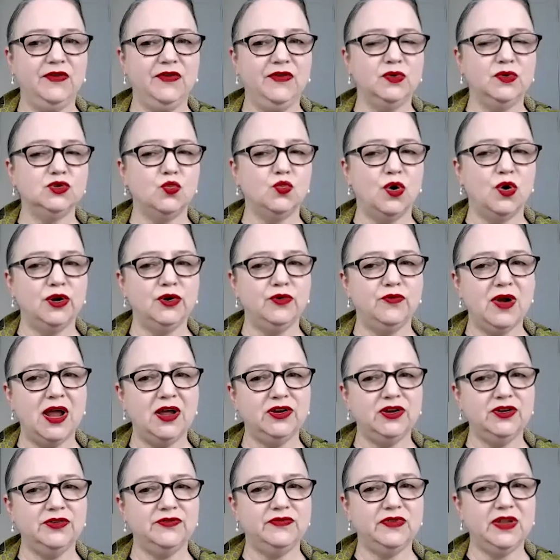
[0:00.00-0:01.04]
if it was one
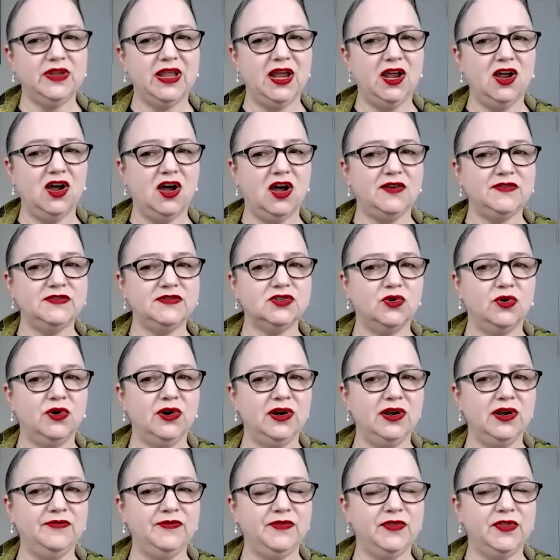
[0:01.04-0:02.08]
round of layoffs
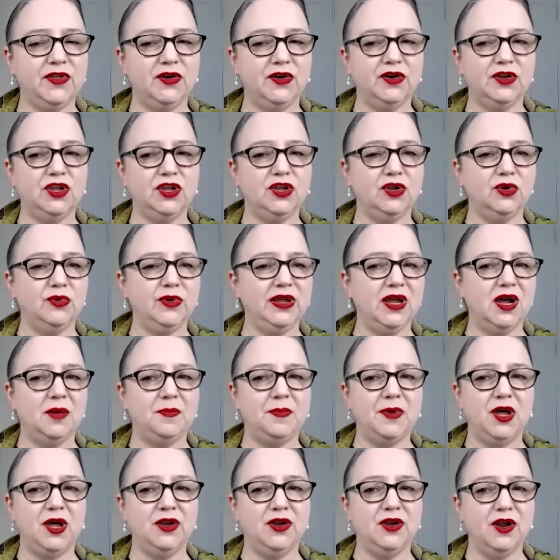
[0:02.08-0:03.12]
or if they're queuing
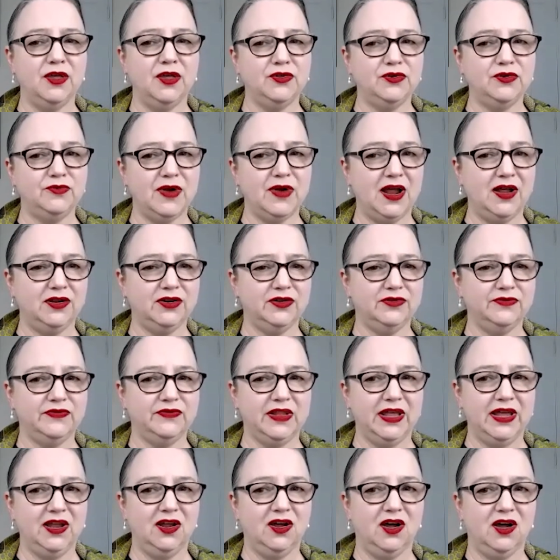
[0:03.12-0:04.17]
up another round
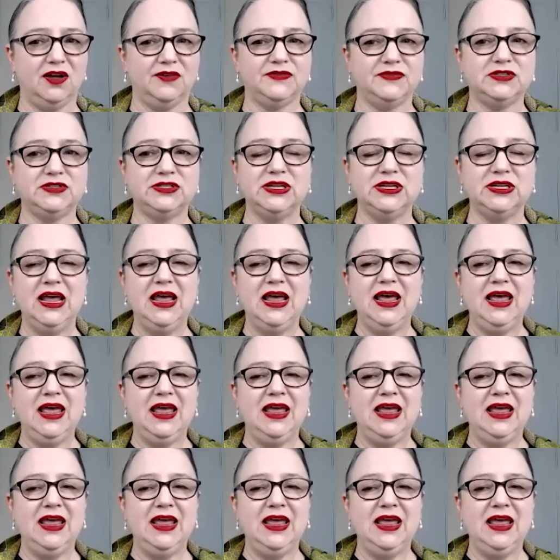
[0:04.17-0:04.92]
of layoffs.